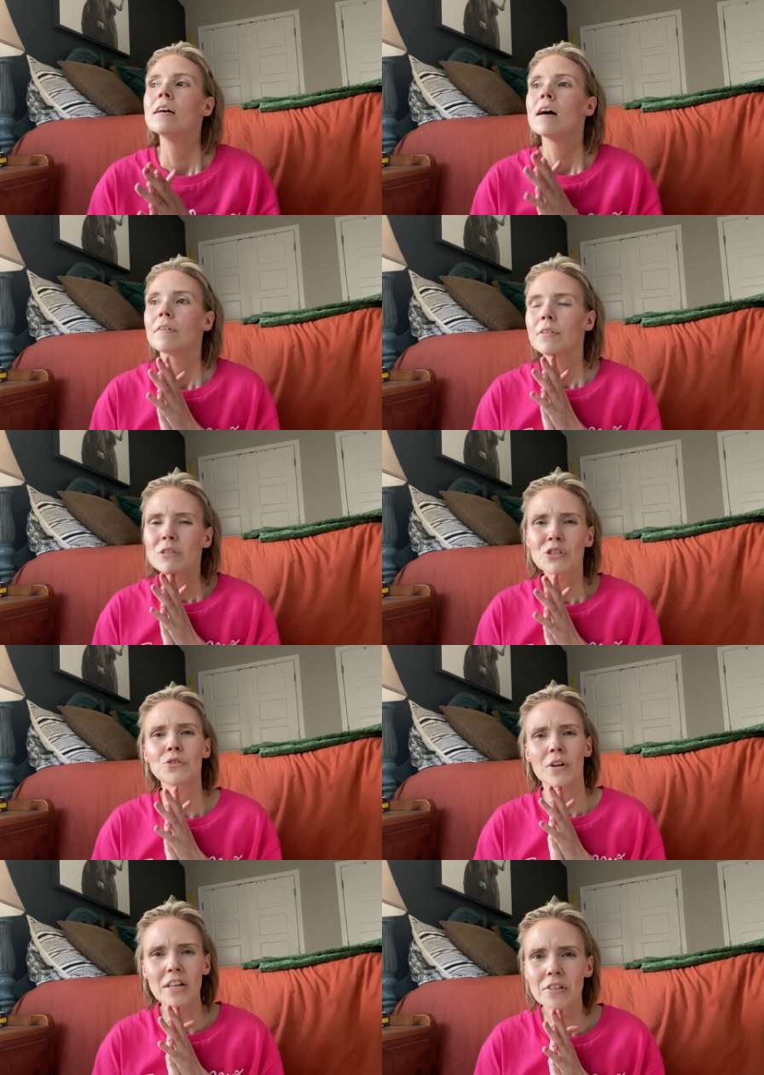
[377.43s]
a few
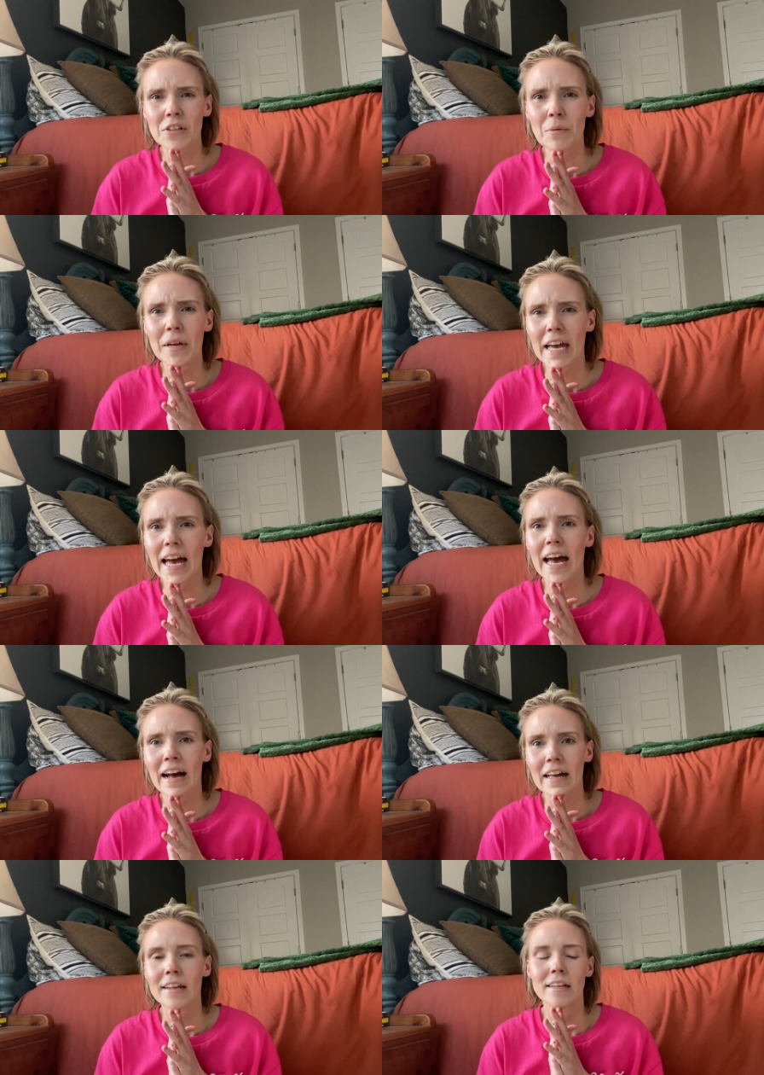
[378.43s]
struggles that we
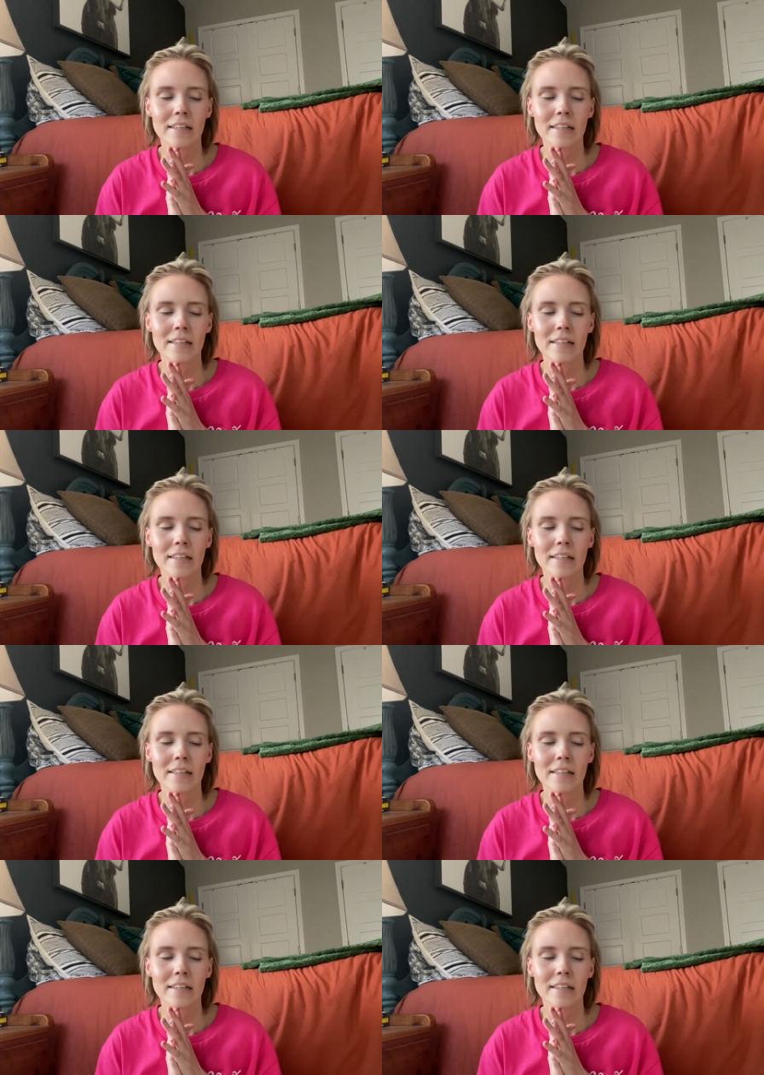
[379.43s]
had